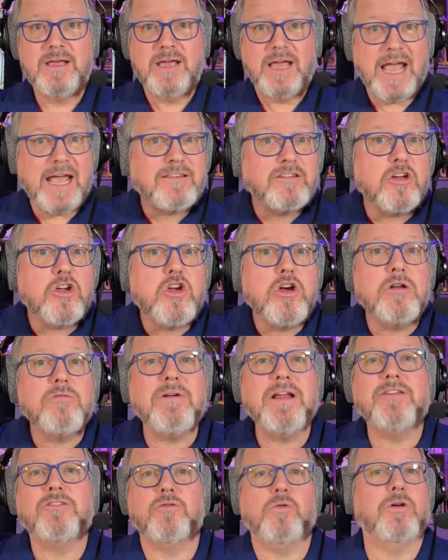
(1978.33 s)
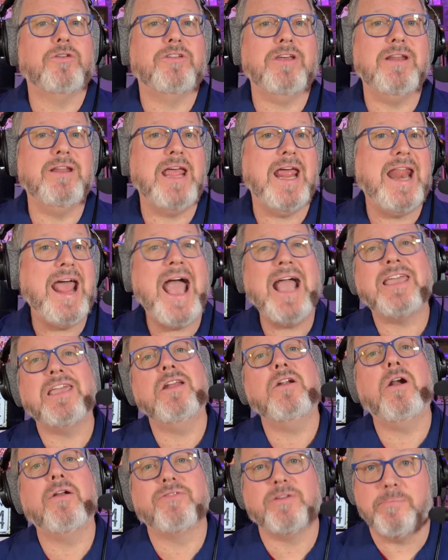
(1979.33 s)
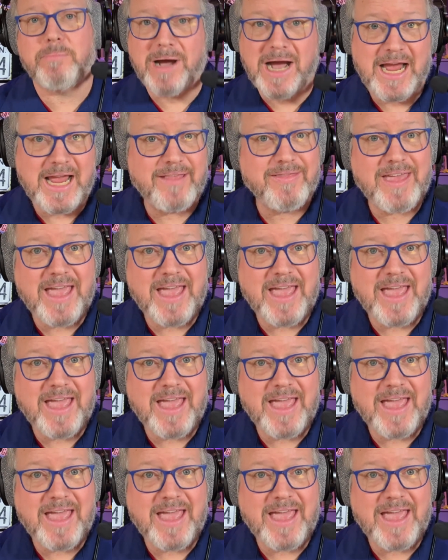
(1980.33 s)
It's a good resource, and heck, you don't have to buy it.